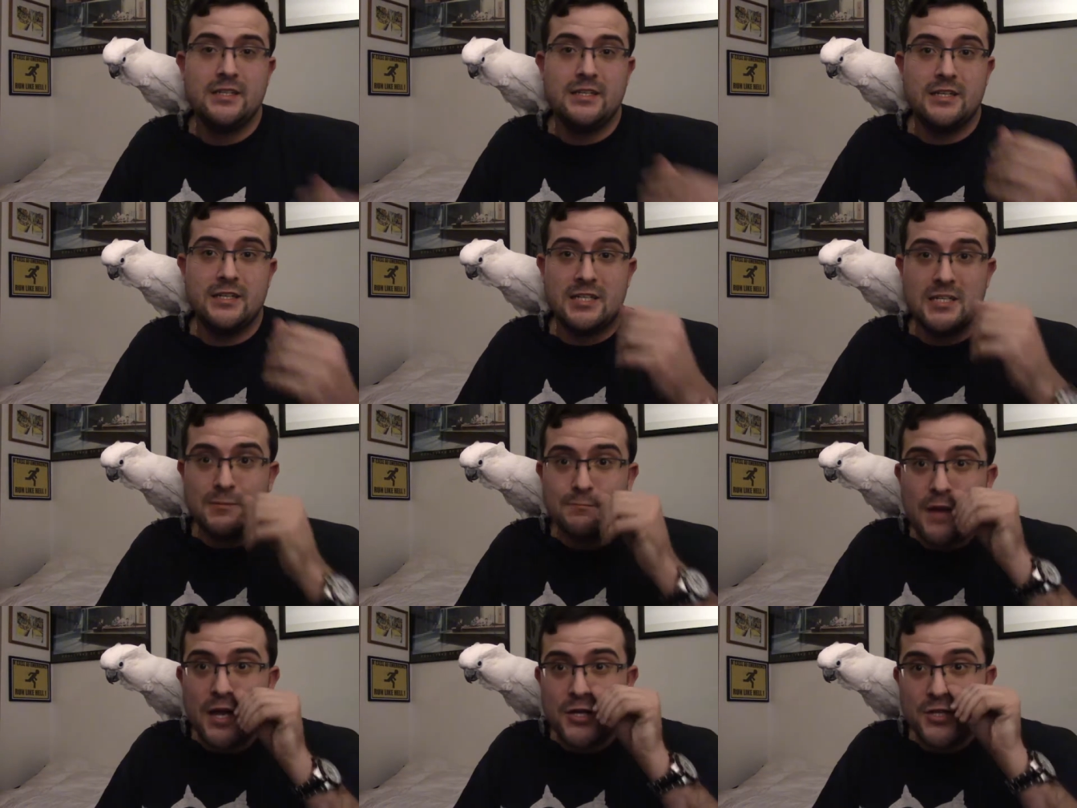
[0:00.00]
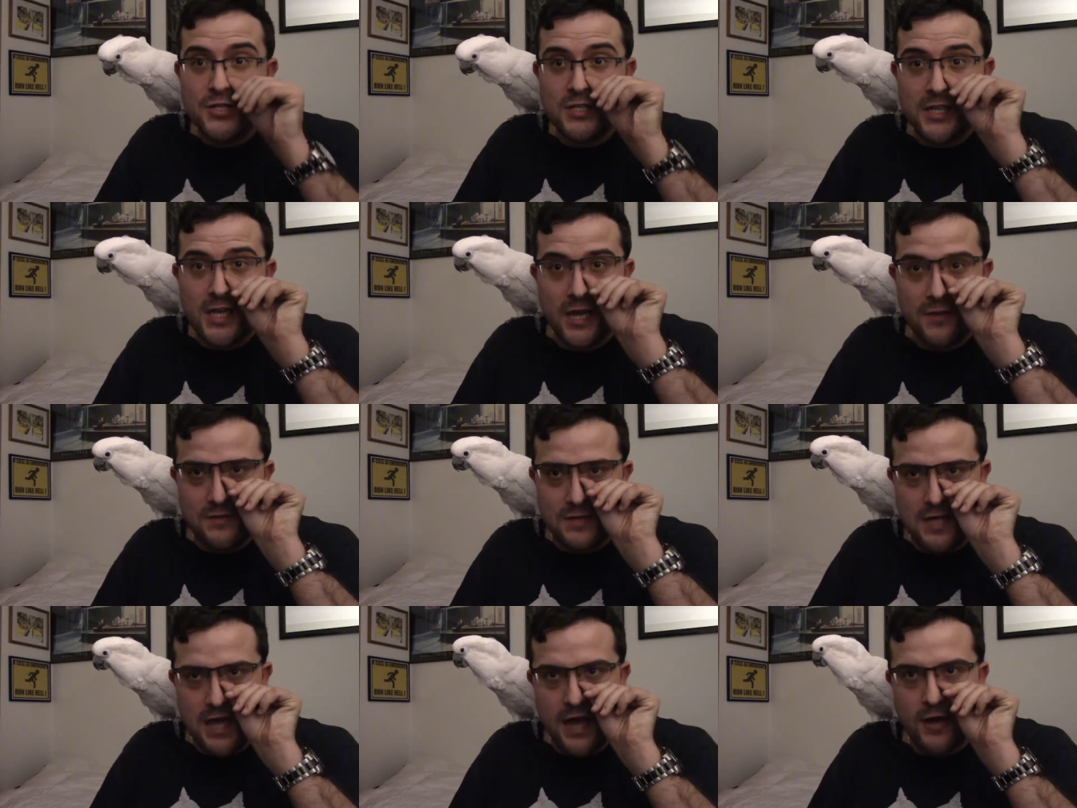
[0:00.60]
especially
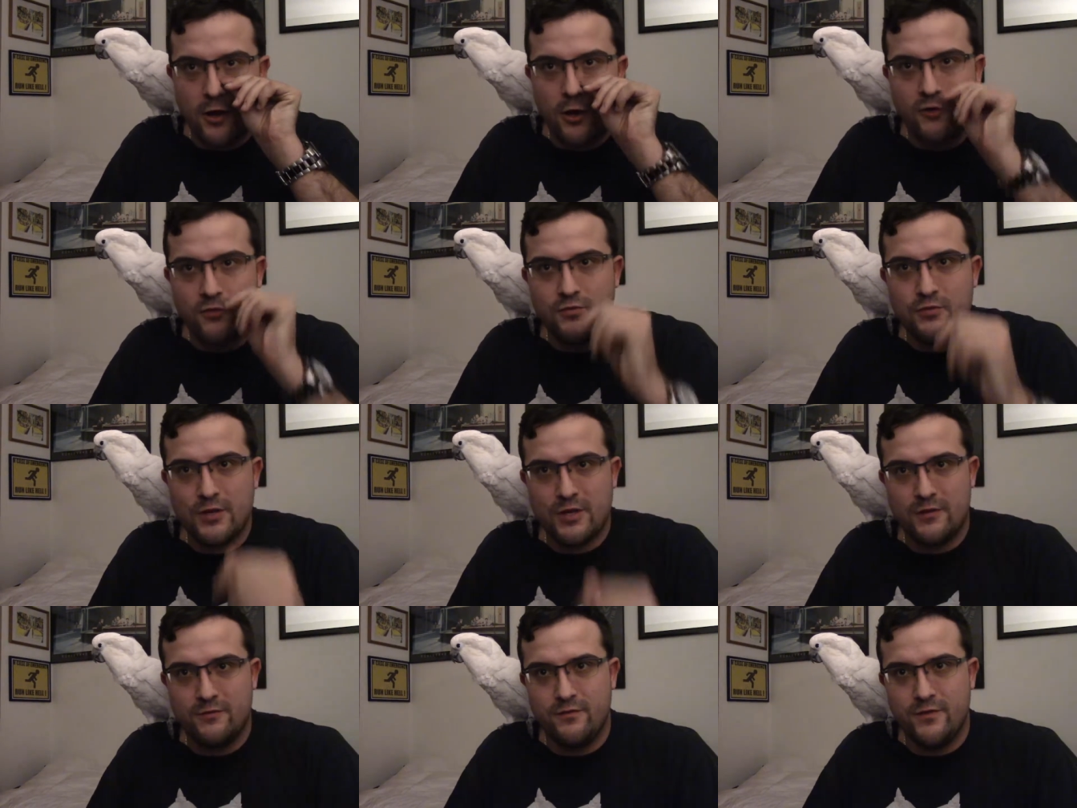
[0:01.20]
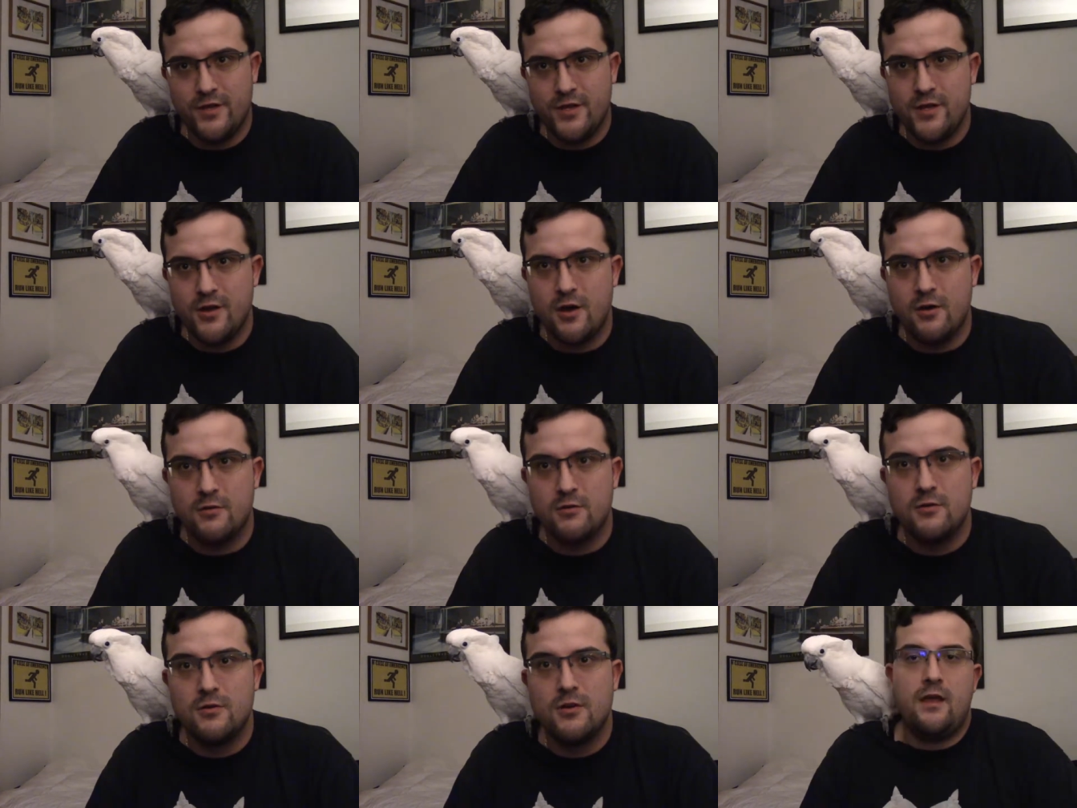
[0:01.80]
after that whole freaking
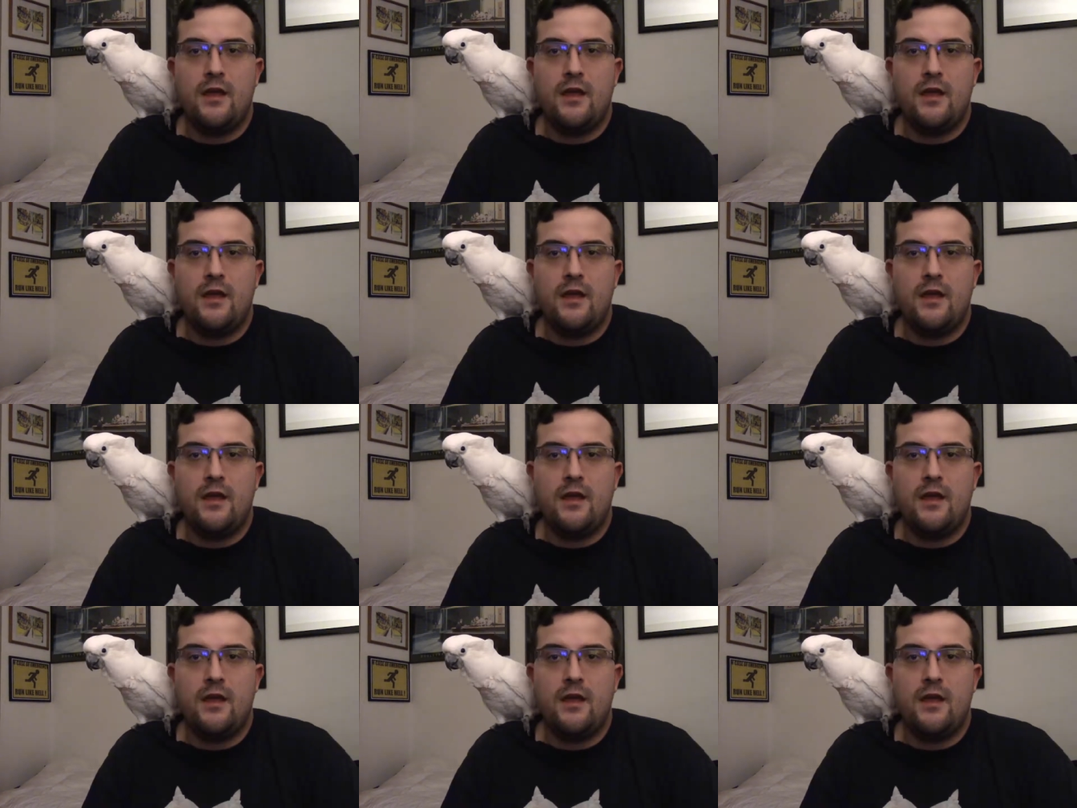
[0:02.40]
video.